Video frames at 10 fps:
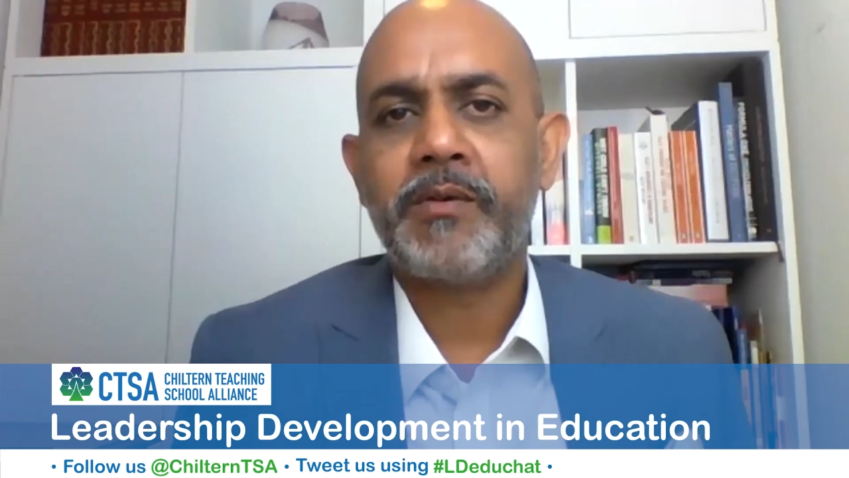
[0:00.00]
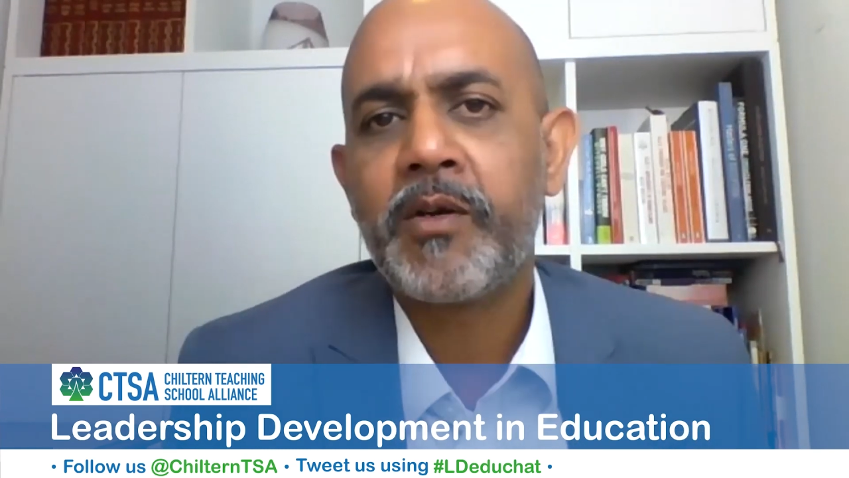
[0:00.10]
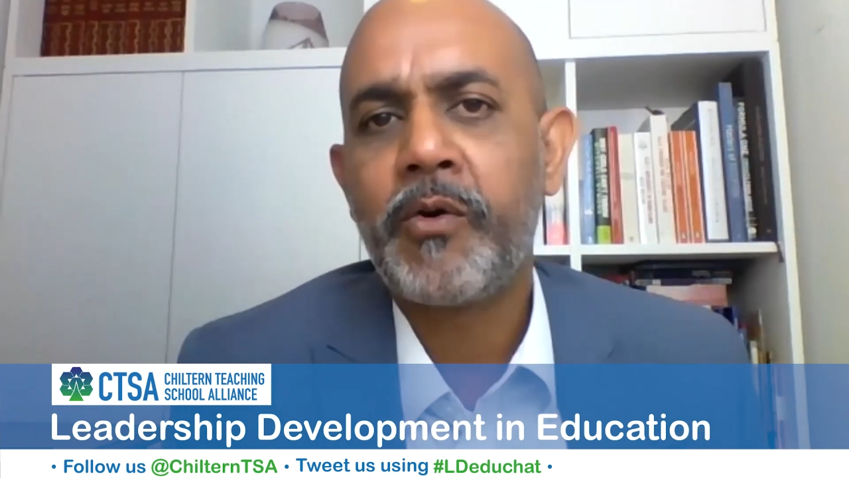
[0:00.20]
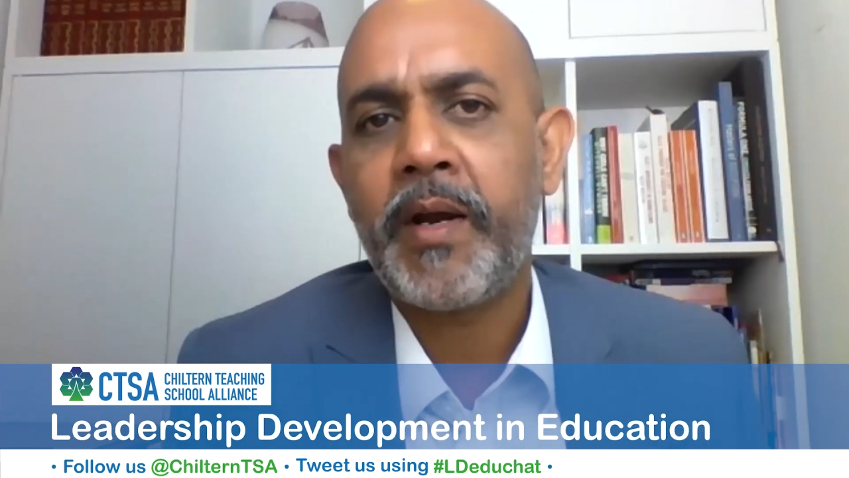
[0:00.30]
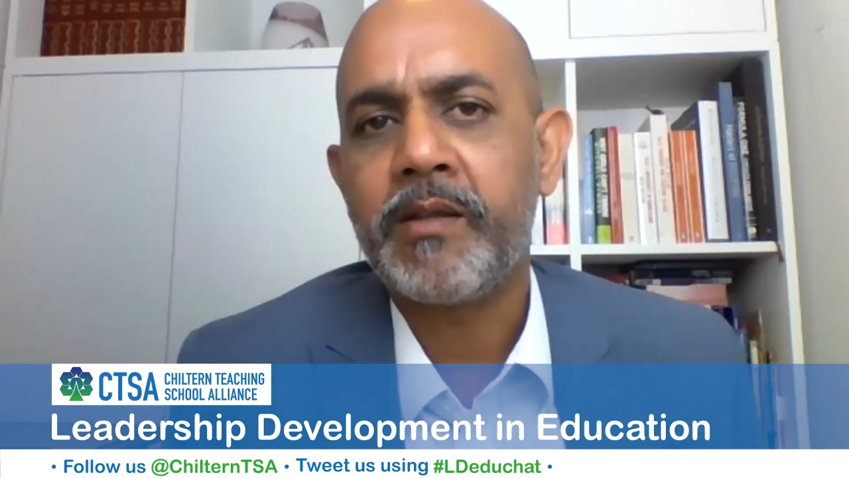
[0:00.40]

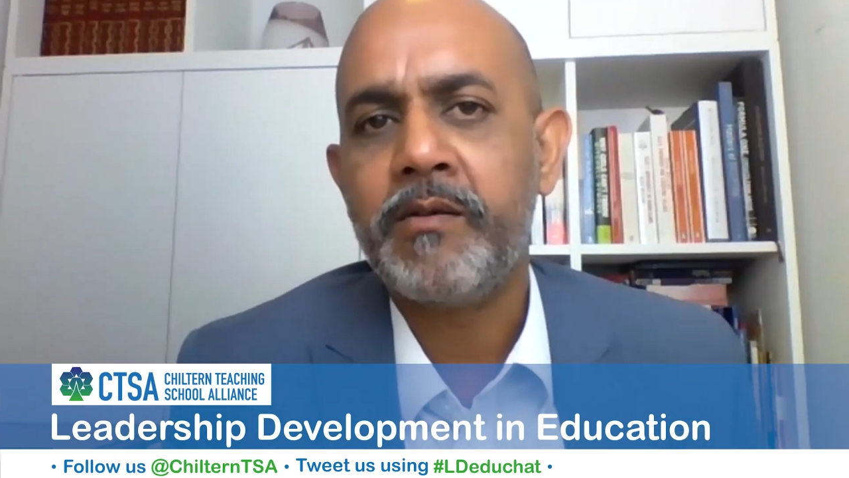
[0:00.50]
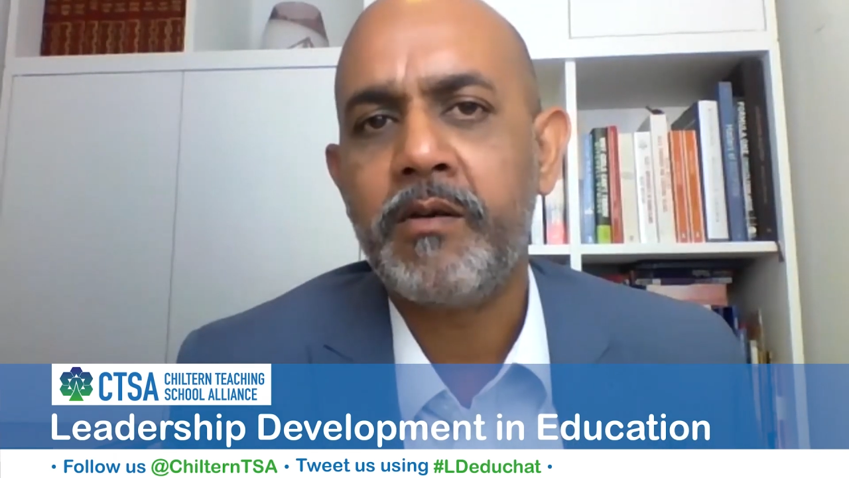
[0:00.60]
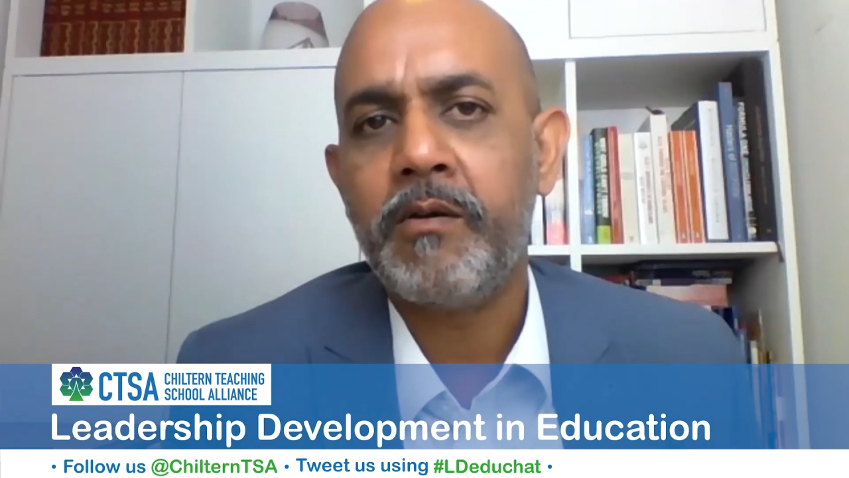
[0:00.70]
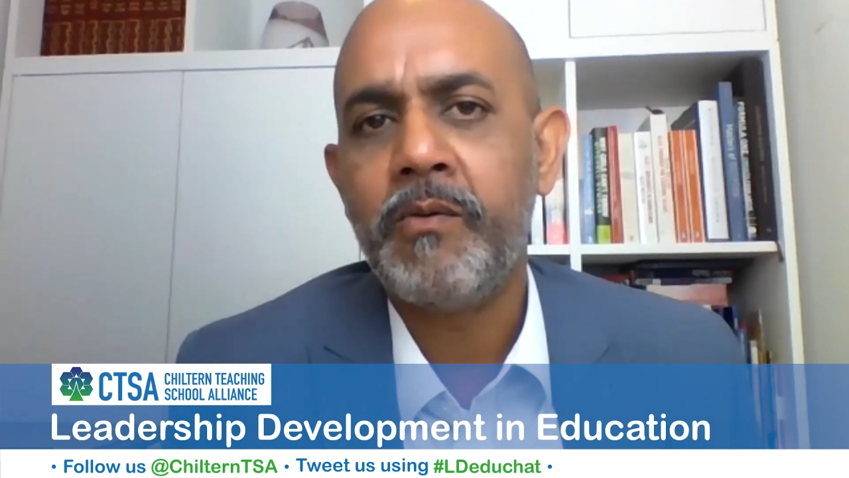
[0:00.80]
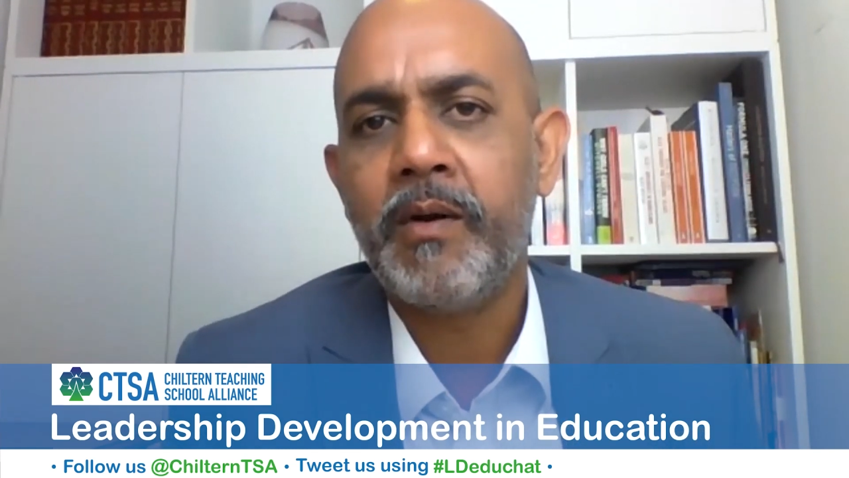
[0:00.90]
create the
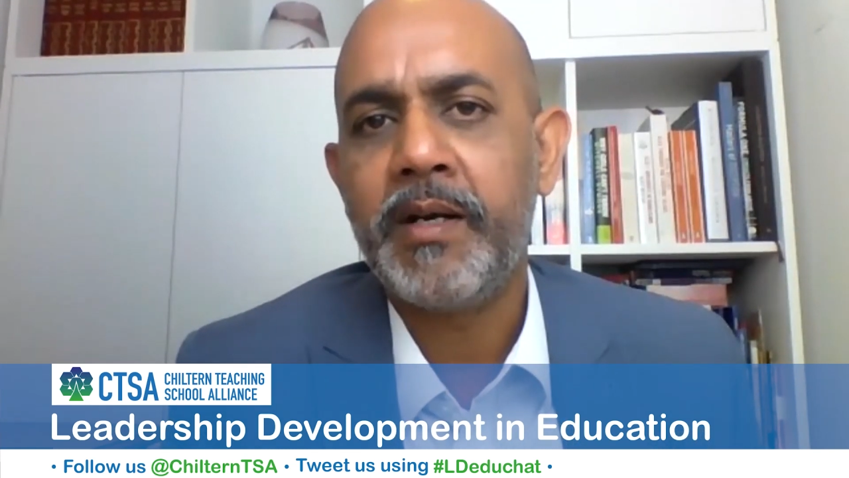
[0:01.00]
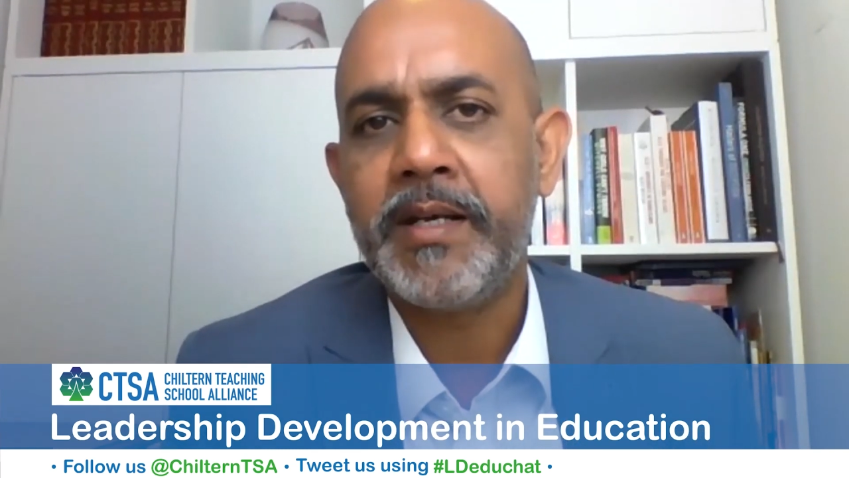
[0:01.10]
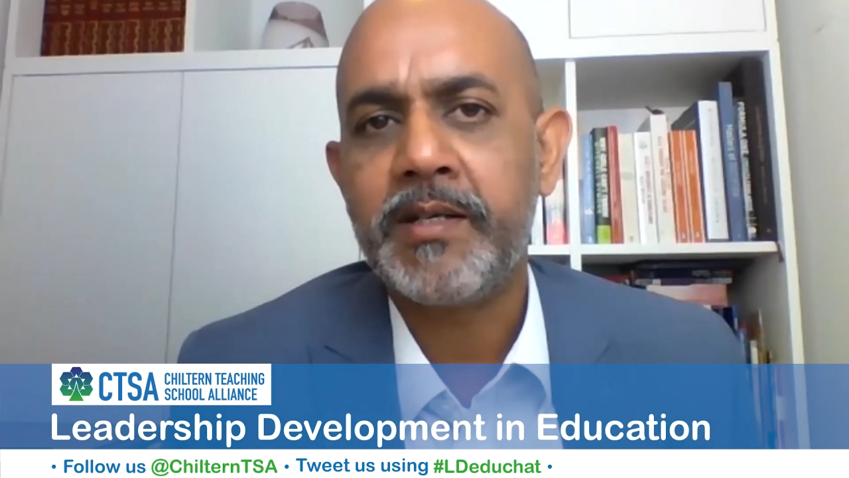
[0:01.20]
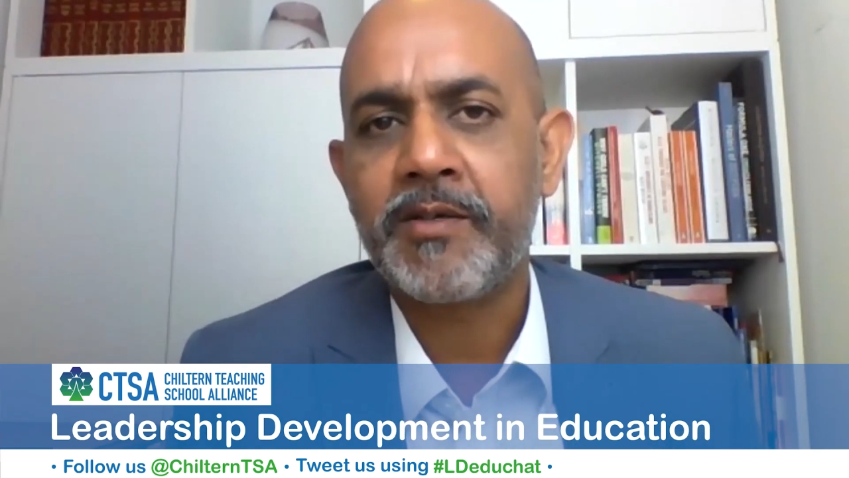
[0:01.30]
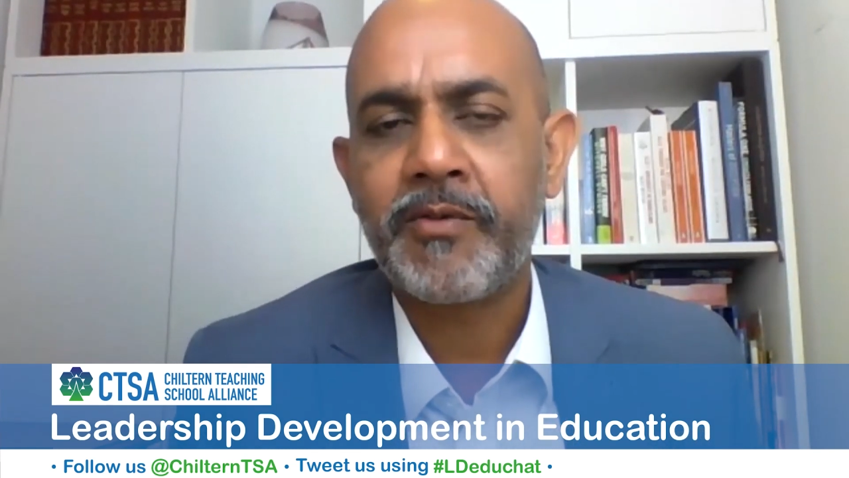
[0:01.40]
new
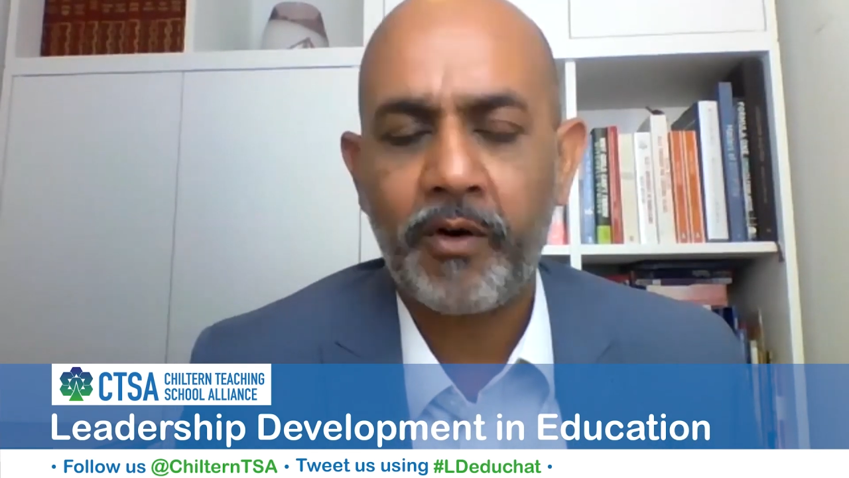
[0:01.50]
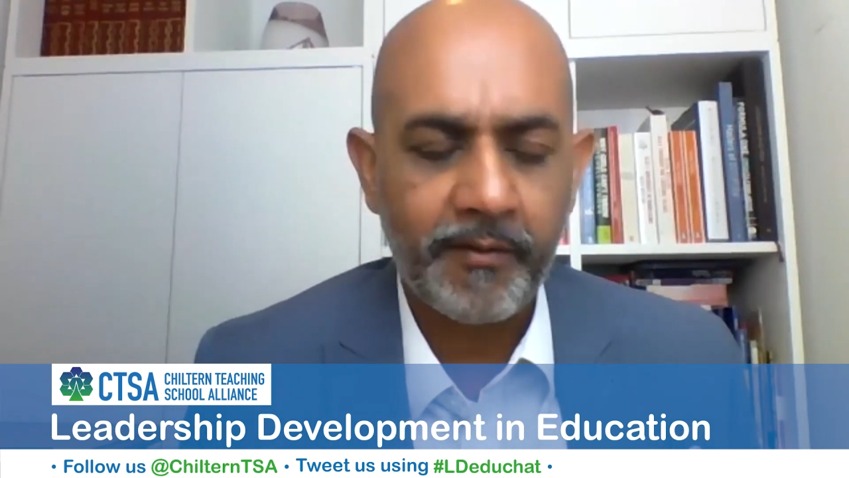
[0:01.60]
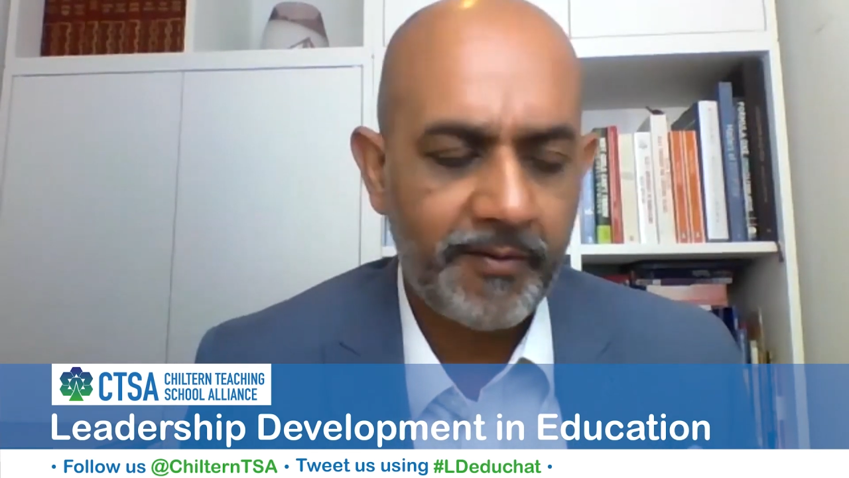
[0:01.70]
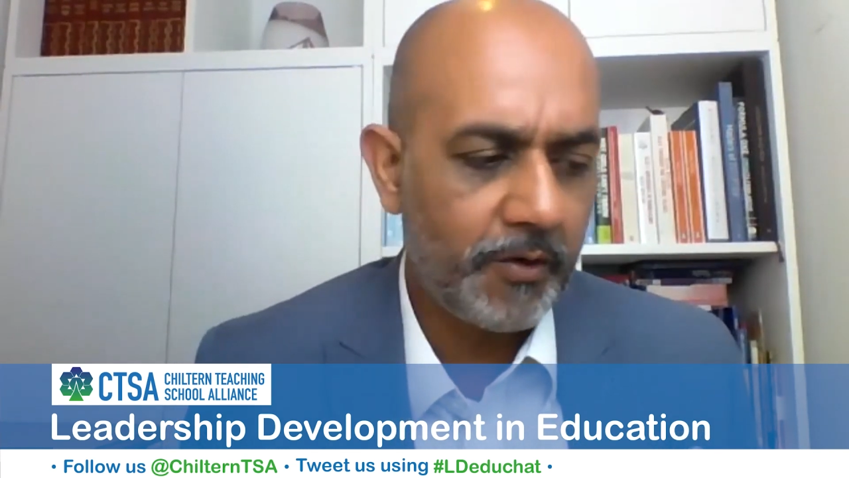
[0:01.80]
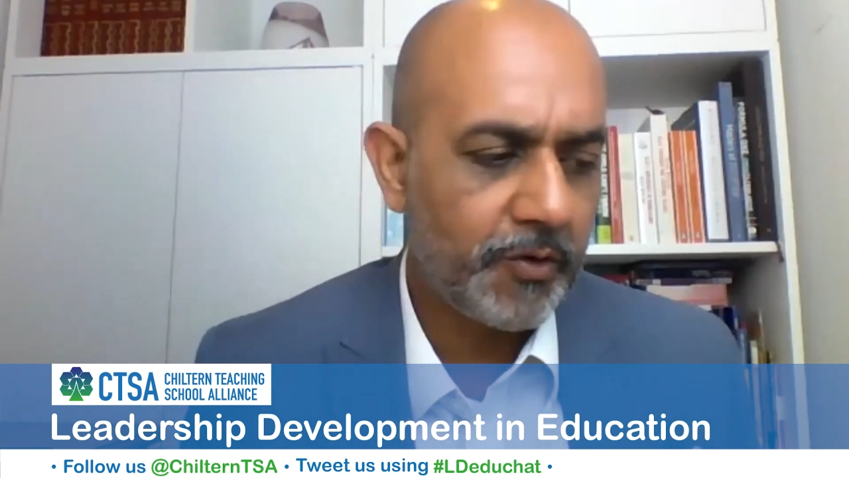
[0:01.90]
leaders for our
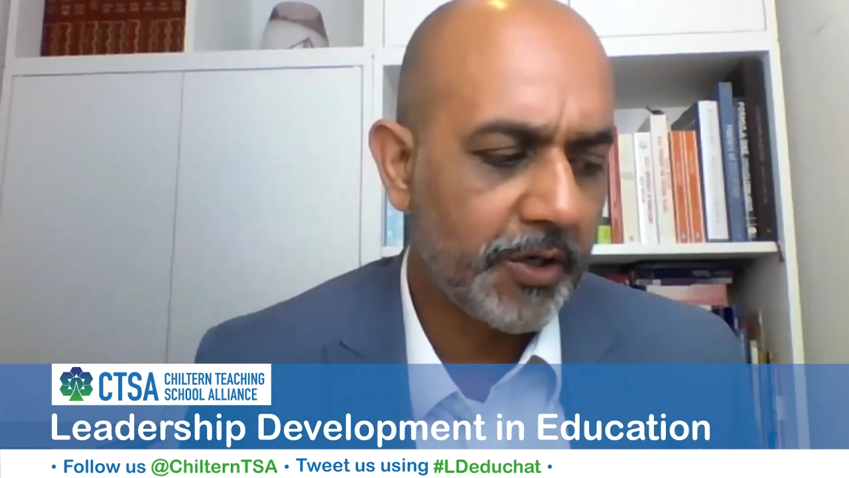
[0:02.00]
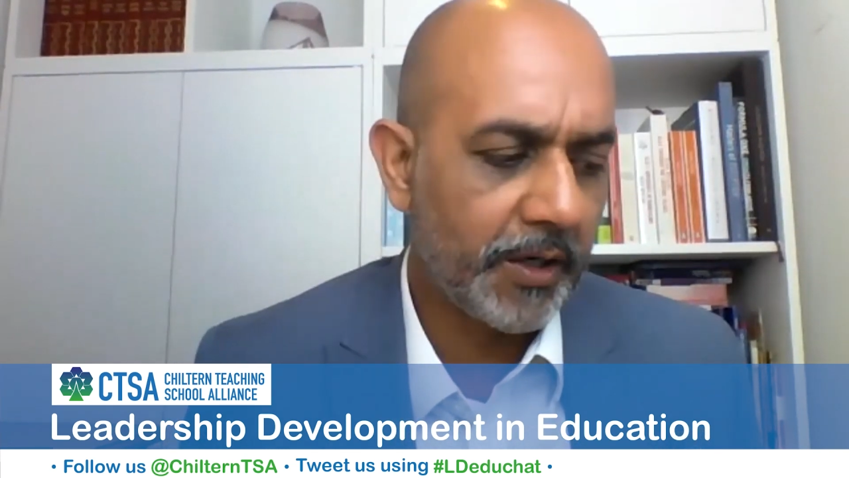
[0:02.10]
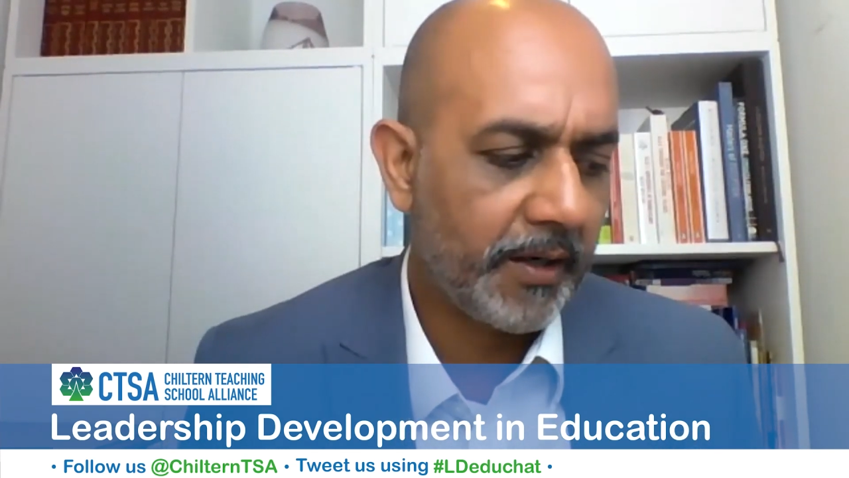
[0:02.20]
future?